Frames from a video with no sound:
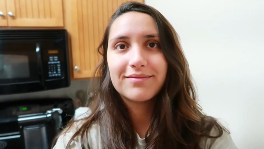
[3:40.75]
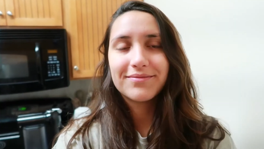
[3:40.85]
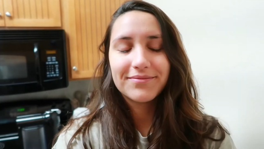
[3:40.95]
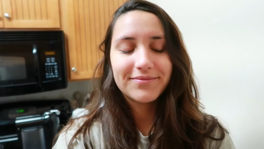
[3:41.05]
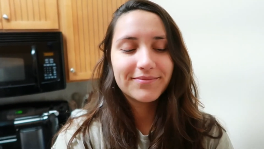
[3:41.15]

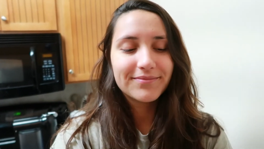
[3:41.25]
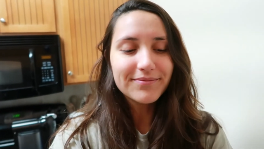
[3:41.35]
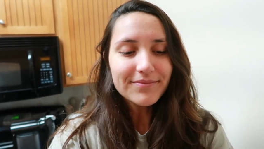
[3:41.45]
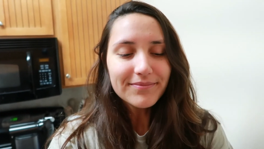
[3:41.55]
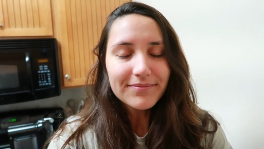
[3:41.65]

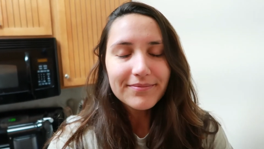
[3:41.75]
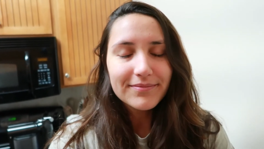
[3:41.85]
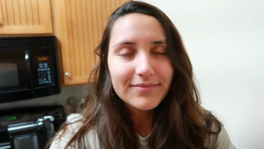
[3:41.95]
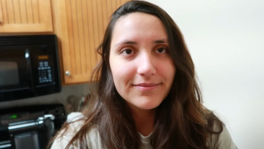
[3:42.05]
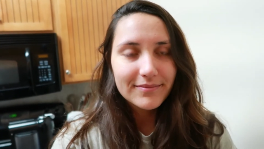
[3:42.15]

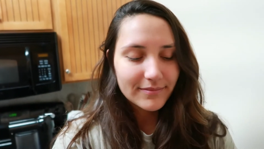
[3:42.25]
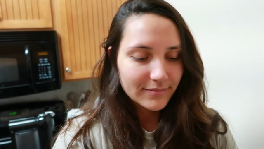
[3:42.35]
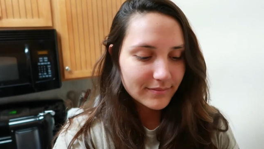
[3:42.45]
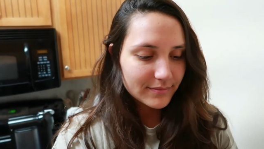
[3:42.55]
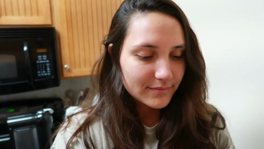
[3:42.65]

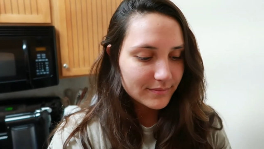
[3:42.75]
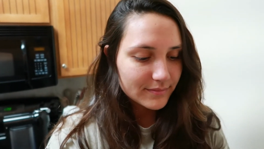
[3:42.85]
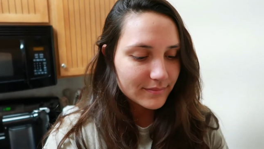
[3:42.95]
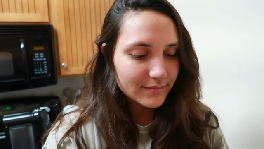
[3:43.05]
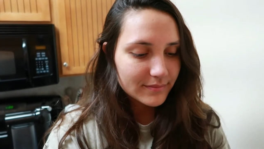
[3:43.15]

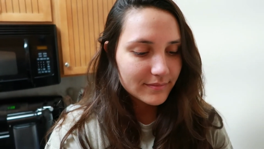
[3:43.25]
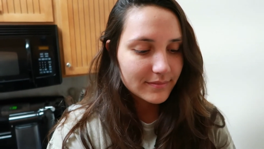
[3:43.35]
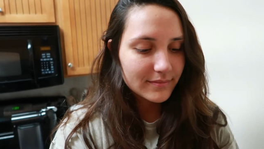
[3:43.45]
Nothing is said.